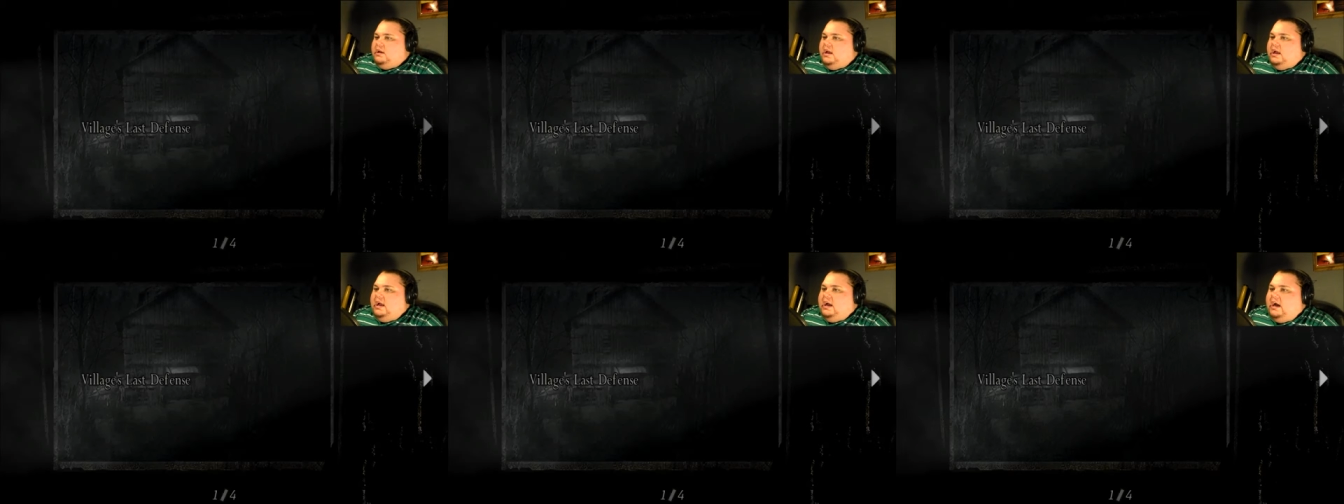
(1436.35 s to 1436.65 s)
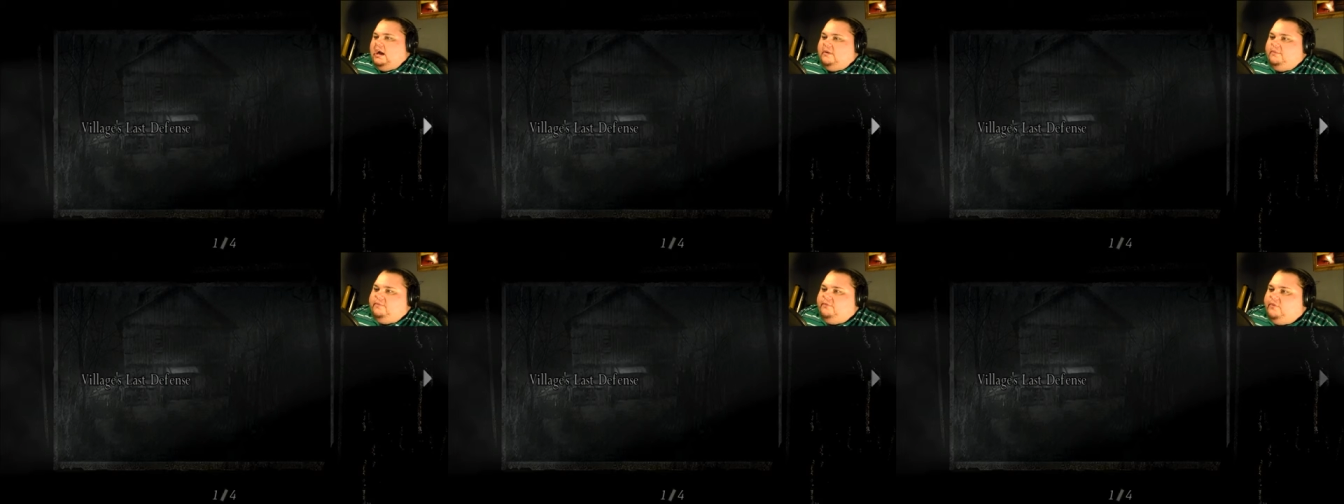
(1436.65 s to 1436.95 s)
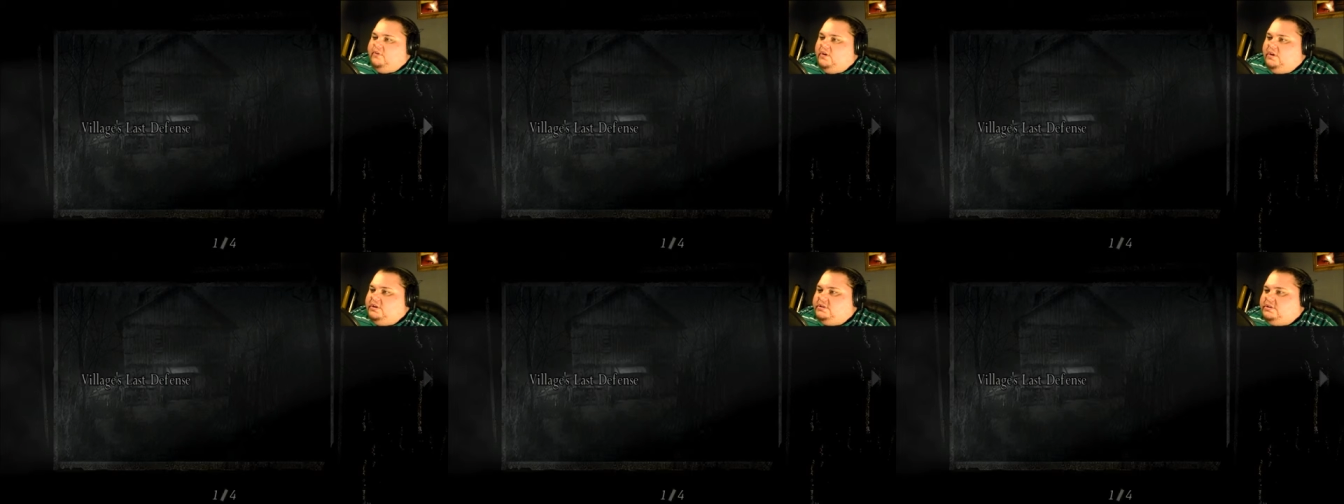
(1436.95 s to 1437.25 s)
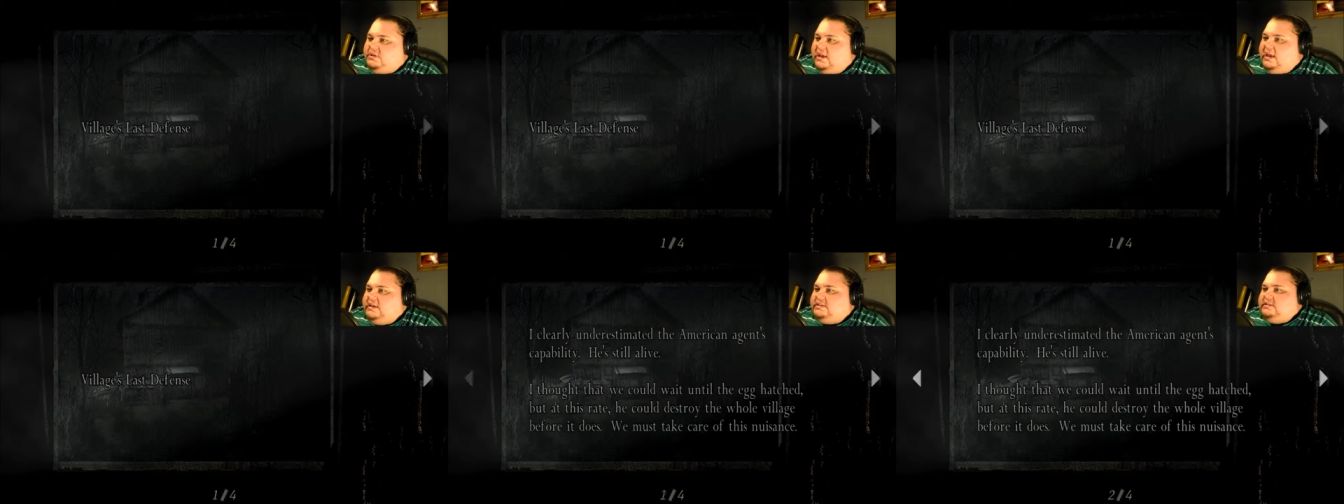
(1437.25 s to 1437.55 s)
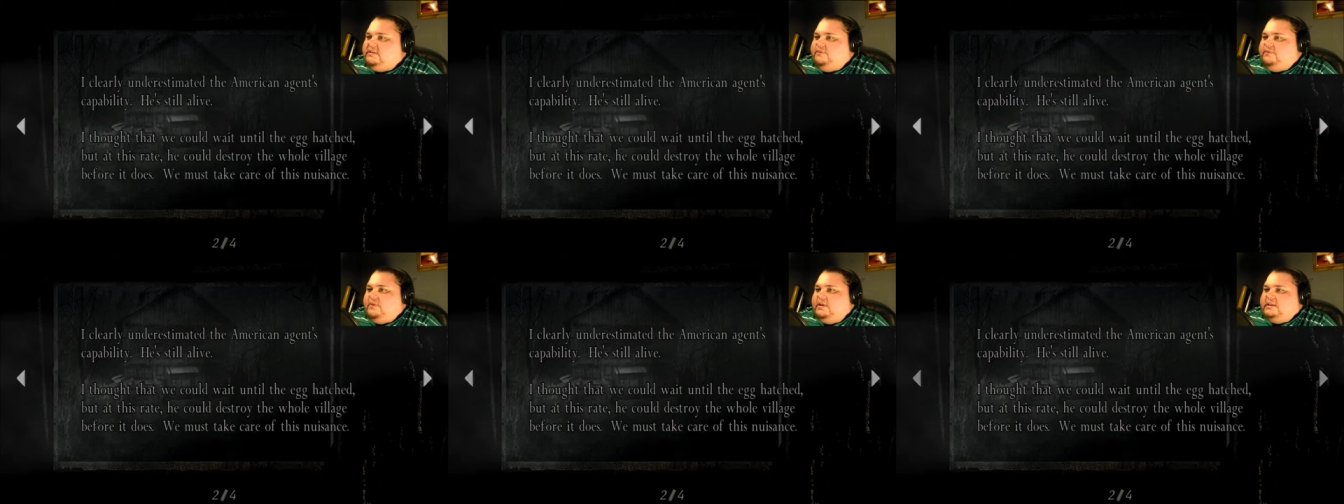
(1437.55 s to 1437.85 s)
Ah, Village Last
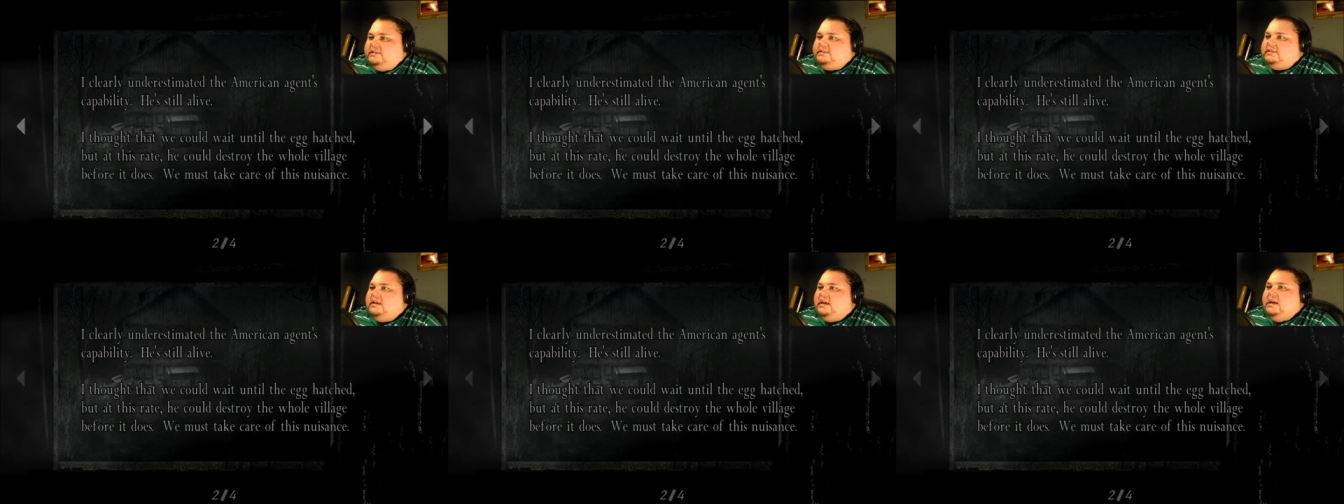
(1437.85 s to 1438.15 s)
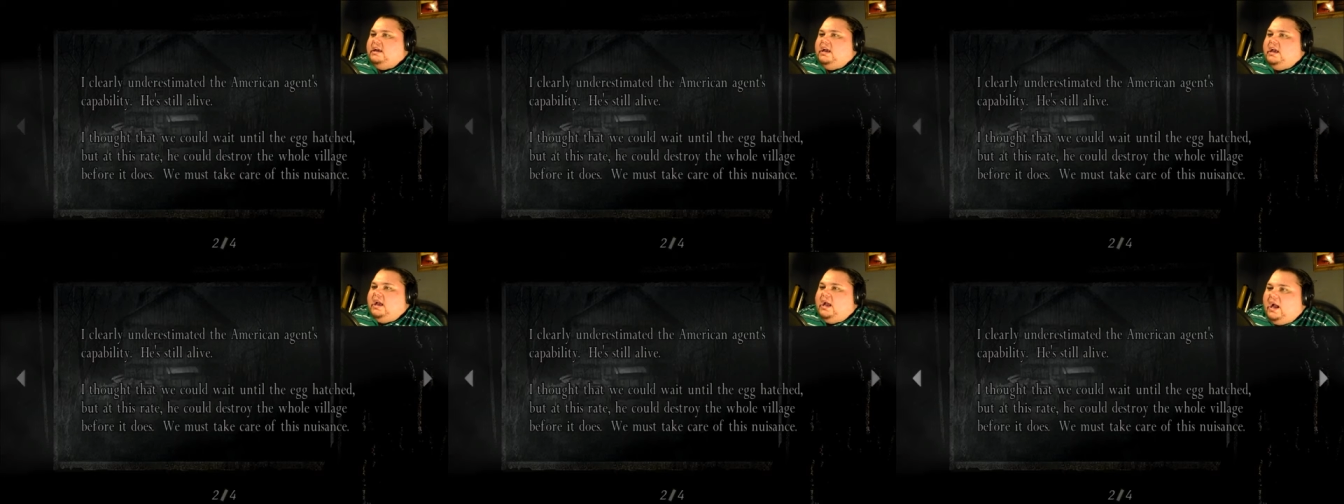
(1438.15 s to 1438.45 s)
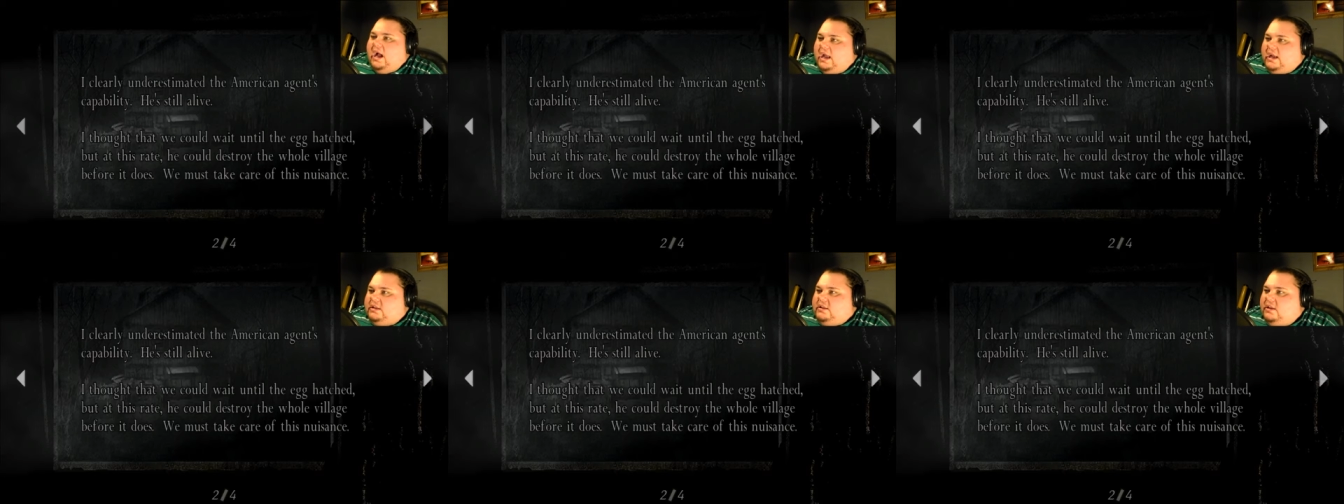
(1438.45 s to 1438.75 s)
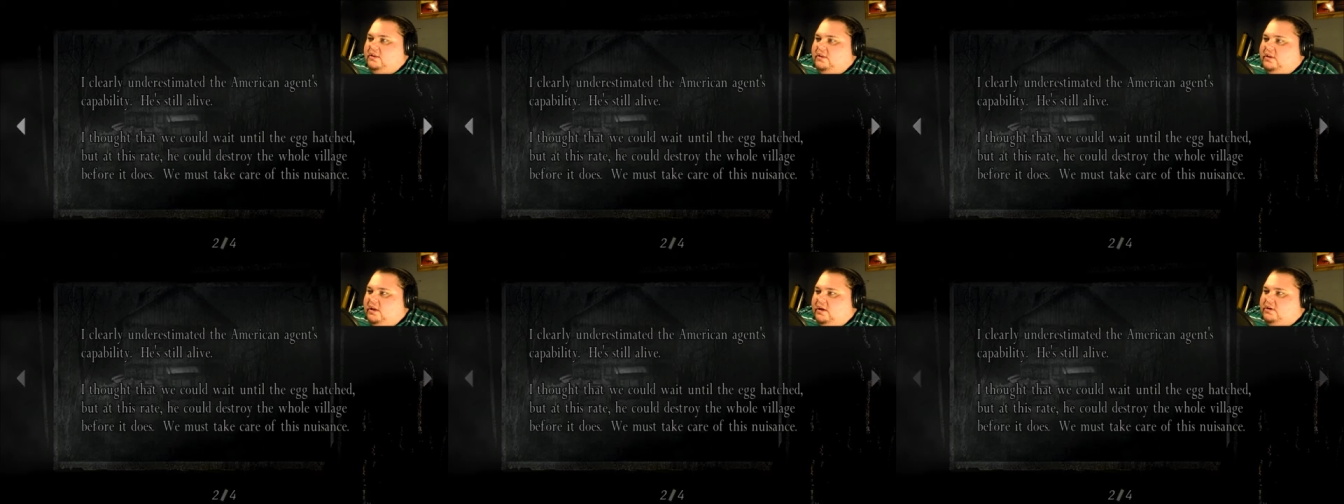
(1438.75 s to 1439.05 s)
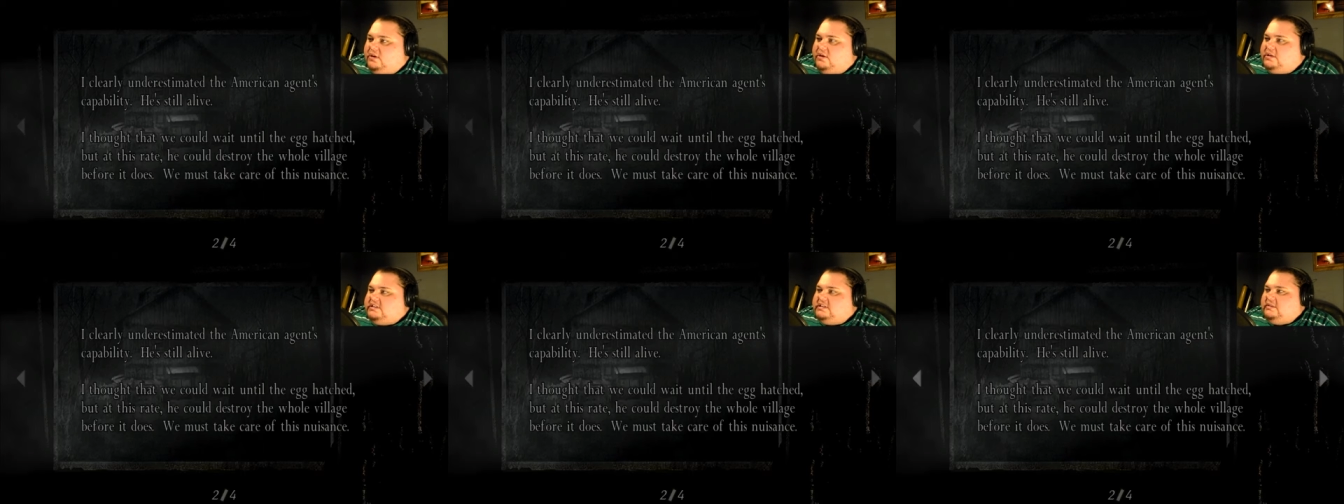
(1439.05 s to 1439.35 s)
Defense. I clearly
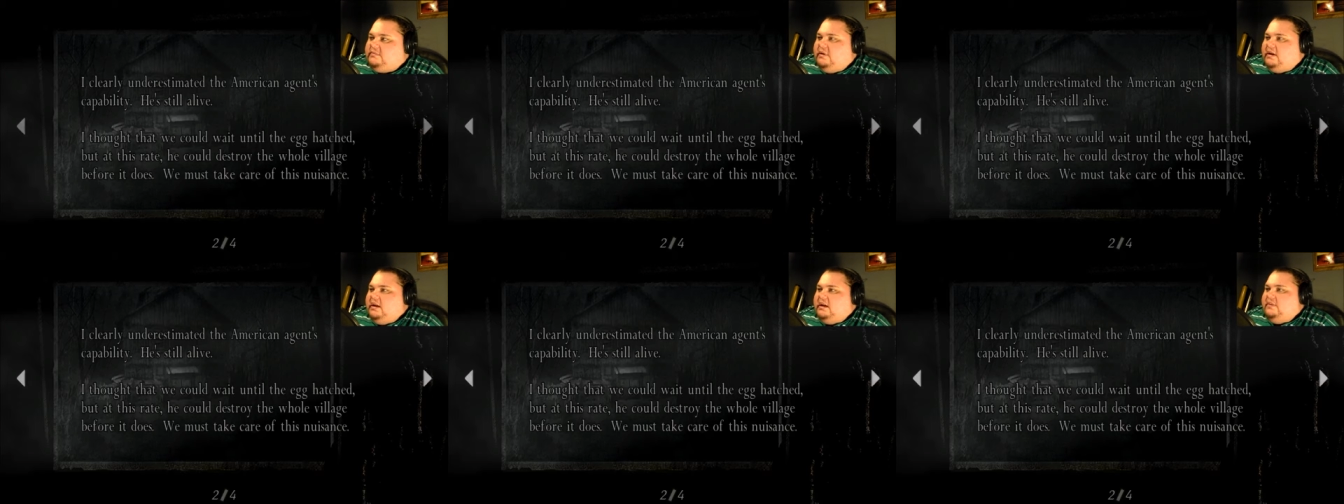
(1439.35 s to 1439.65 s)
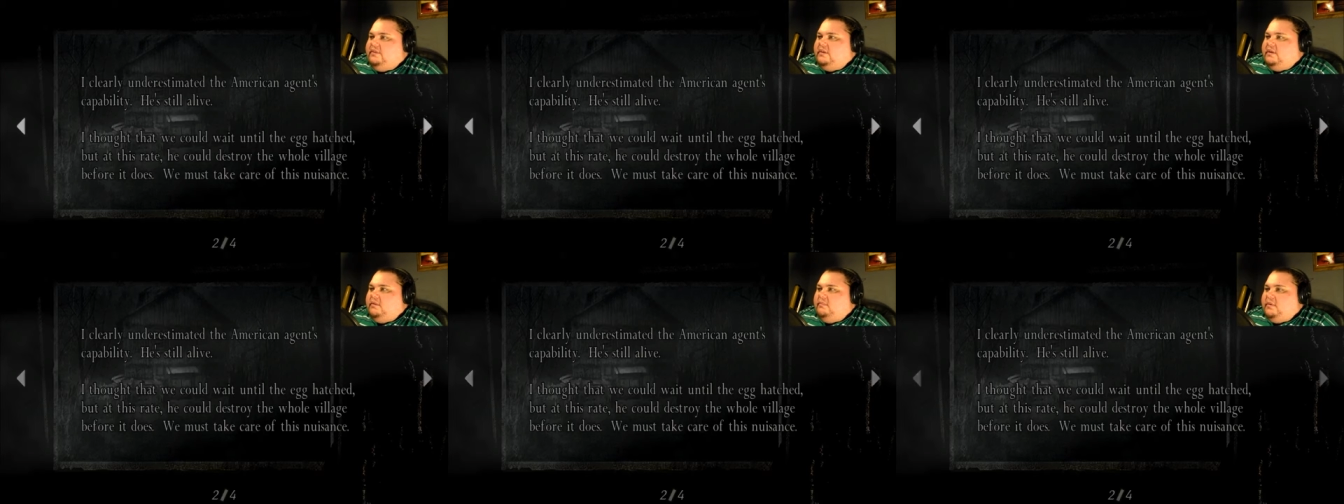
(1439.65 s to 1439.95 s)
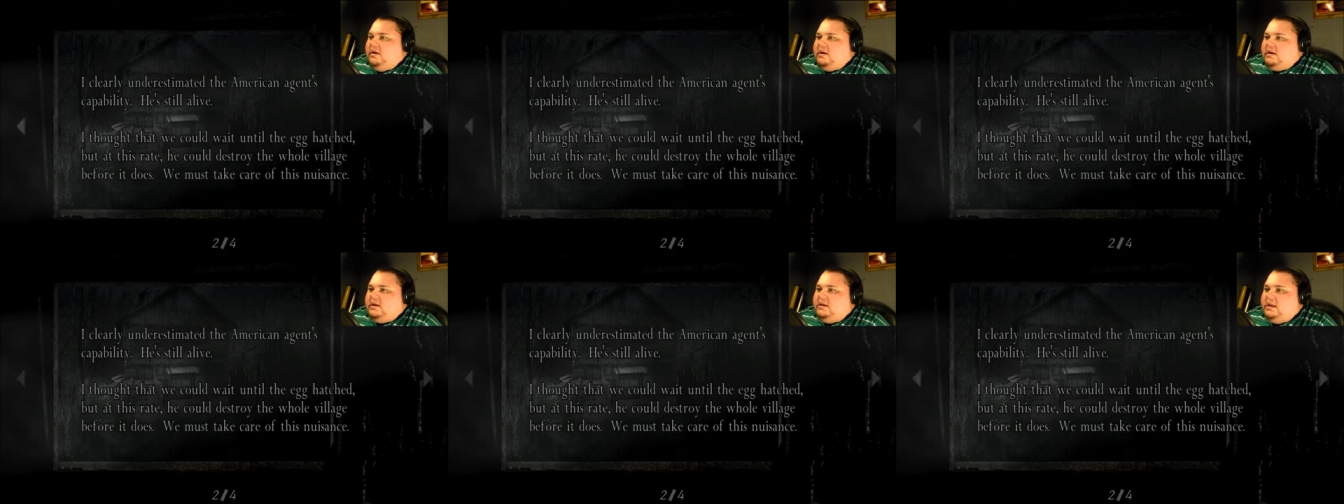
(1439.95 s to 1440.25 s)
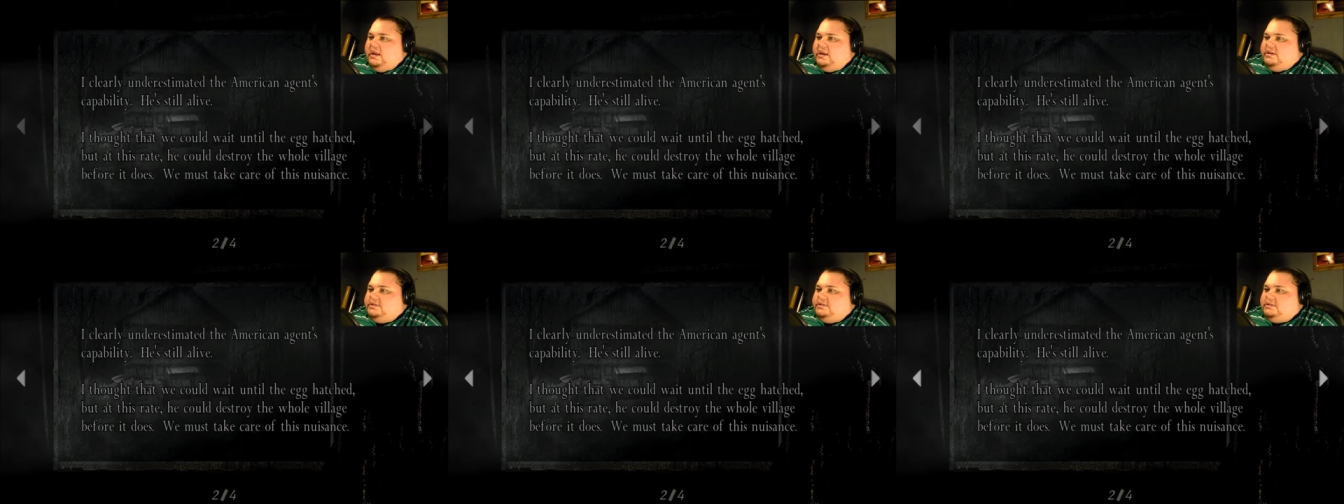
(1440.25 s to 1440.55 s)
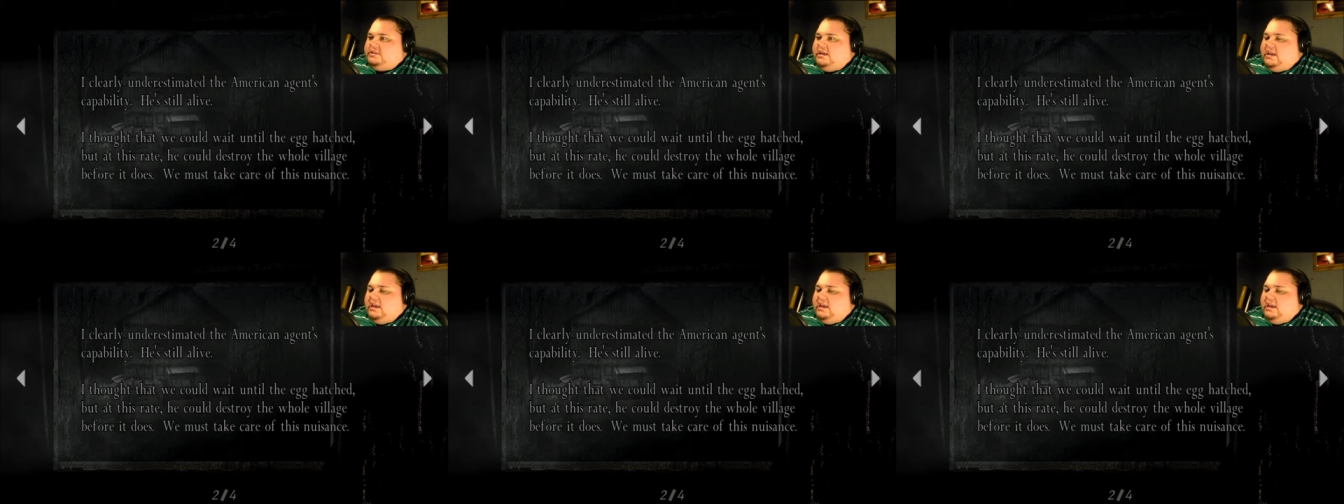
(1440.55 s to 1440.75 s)
underestimated the American agent's